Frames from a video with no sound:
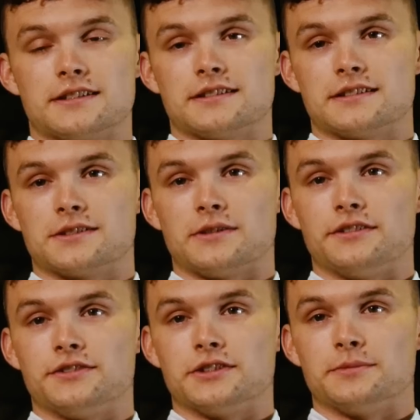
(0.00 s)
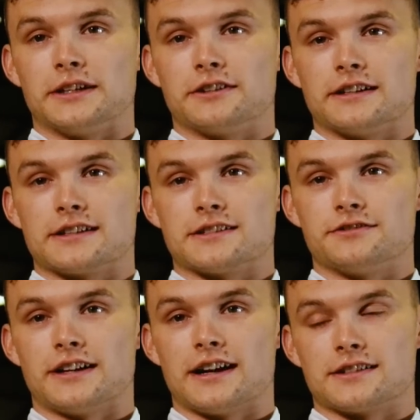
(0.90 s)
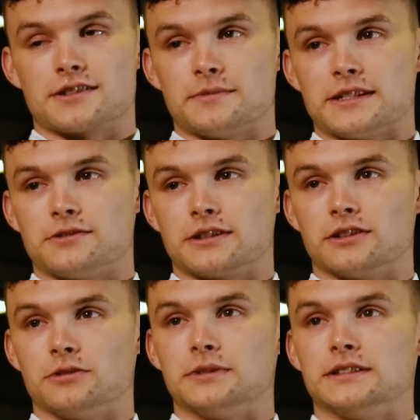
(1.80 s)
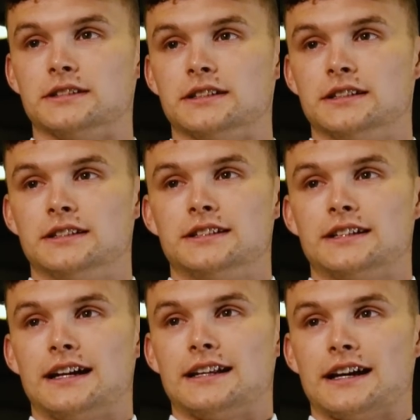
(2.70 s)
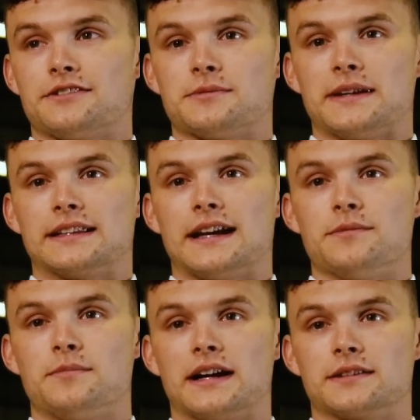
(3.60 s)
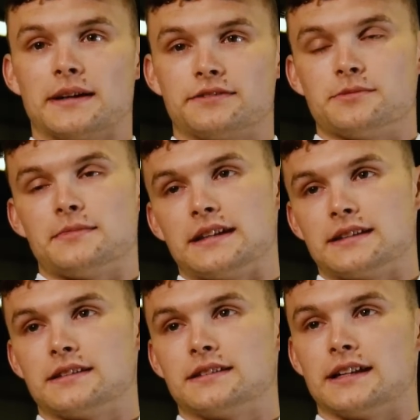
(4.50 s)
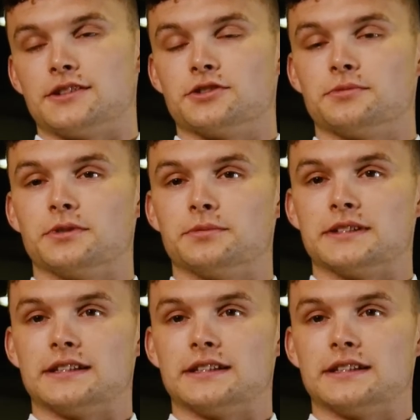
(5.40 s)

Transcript: to, to what I've done in my career so far is come into a club and and have to make that impact and have to make that jump up